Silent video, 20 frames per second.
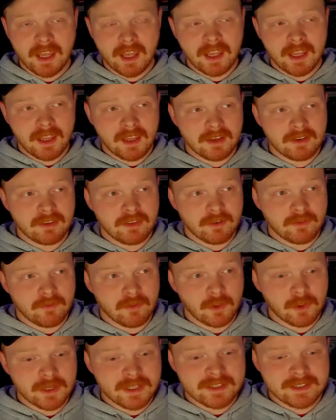and their
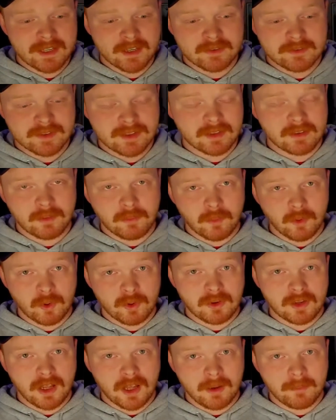voice sounds like the
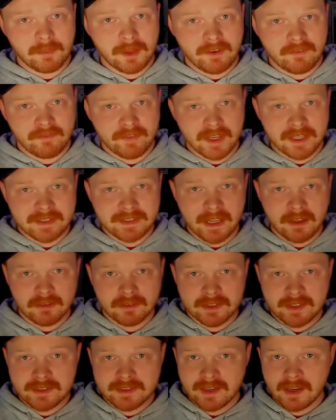Mortal Kombat
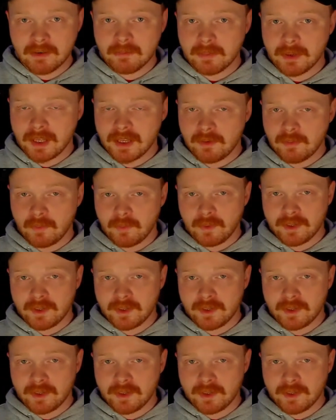Fatality soundbite,